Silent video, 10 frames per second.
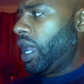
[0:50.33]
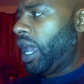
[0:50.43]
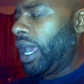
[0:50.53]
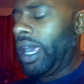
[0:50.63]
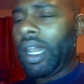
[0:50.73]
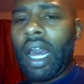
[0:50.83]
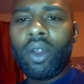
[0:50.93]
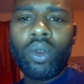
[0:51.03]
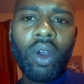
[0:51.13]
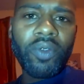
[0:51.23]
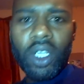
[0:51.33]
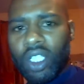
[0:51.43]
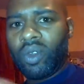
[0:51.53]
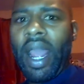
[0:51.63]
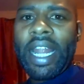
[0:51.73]
And I don't know if you're
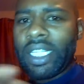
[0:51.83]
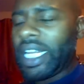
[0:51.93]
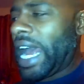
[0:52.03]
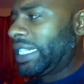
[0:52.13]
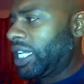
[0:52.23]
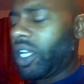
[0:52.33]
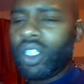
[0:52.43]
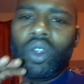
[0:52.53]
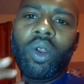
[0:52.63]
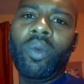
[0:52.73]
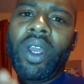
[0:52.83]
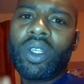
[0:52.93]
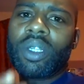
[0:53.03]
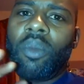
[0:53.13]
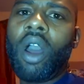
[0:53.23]
strategizing because you're a real
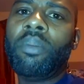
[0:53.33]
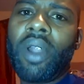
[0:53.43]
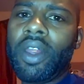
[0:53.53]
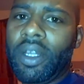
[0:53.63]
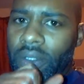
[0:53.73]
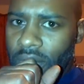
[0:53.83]
smart brother.